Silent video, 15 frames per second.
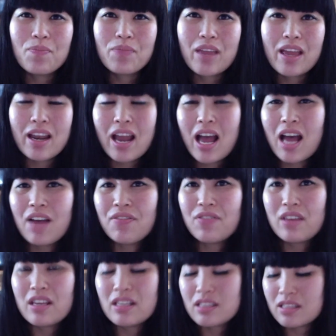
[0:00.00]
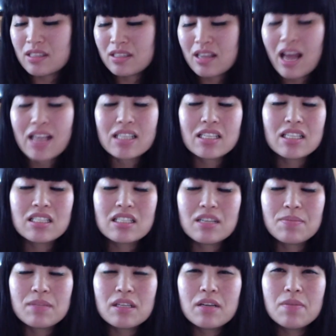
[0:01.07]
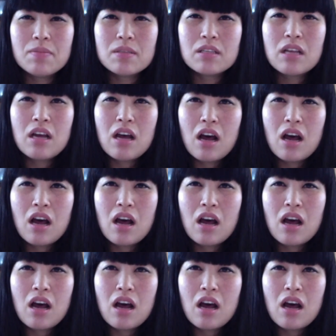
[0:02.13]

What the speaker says: and have these signs and symptoms